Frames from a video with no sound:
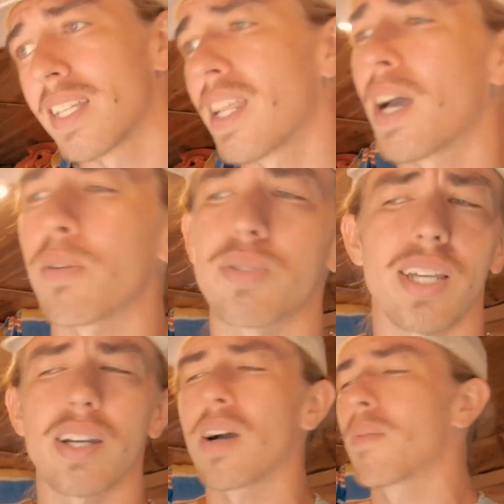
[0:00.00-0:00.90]
and I was
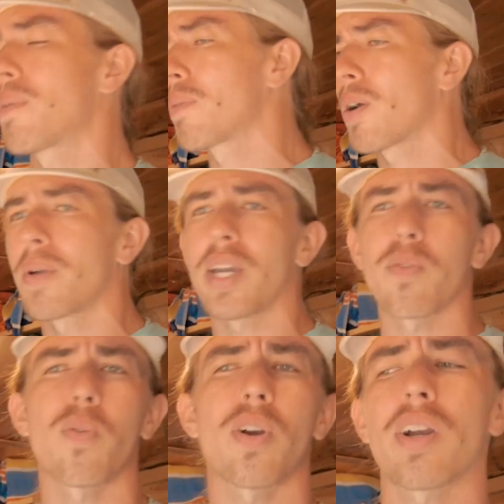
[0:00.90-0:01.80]
like, oh, maybe I'll make it
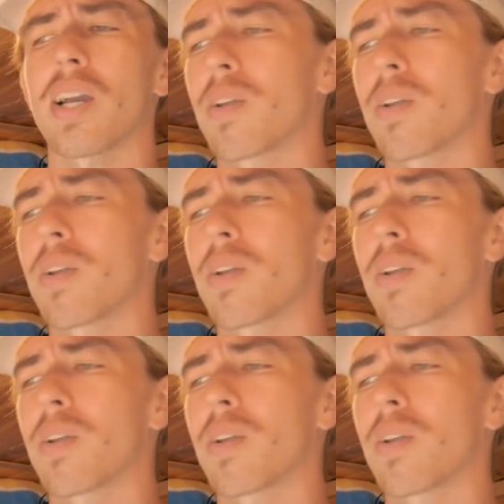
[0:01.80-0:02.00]
work. I